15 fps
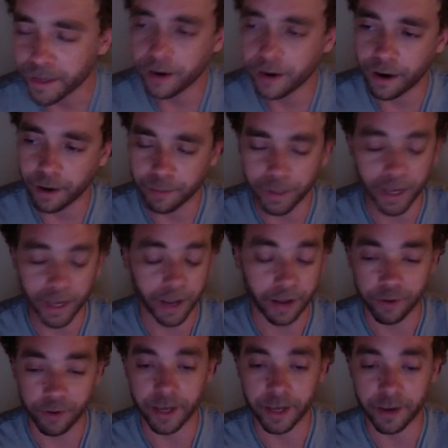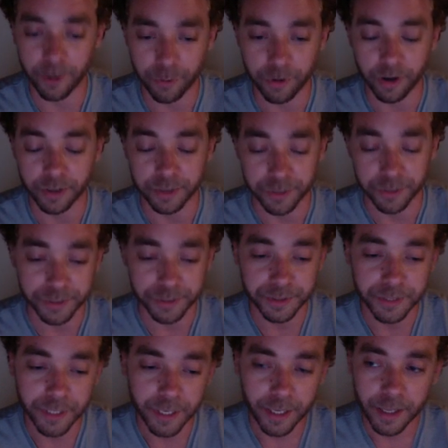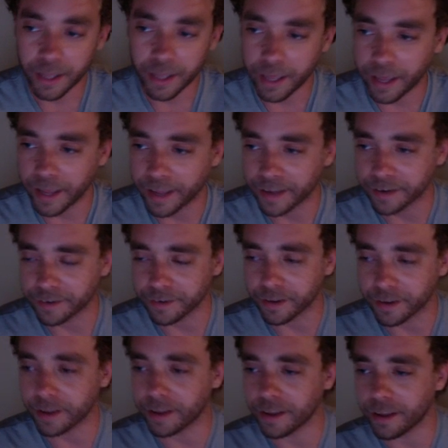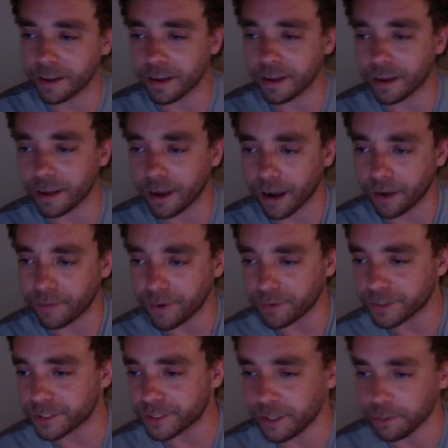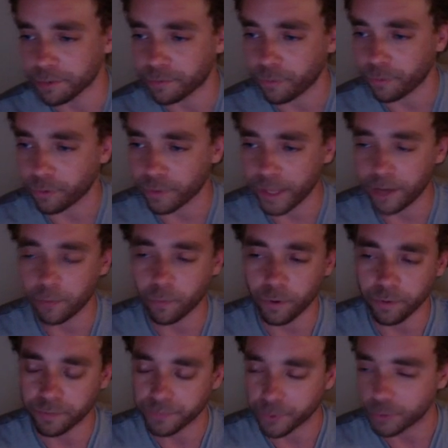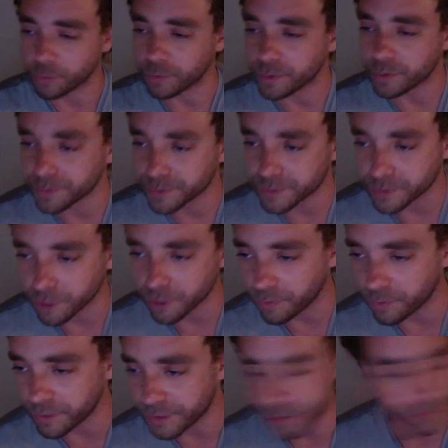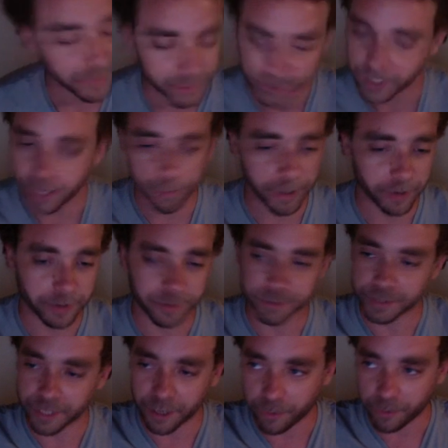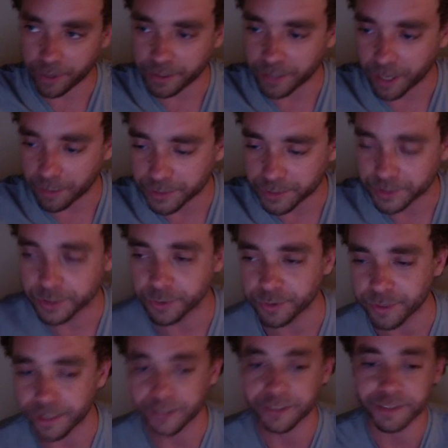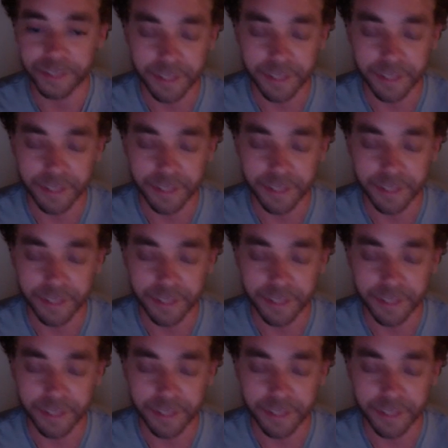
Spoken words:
Yeah, hell yeah, go Dodgers. And I've never seen you before, that one foo. So if this is your first time here, you know what? I'm just doing this.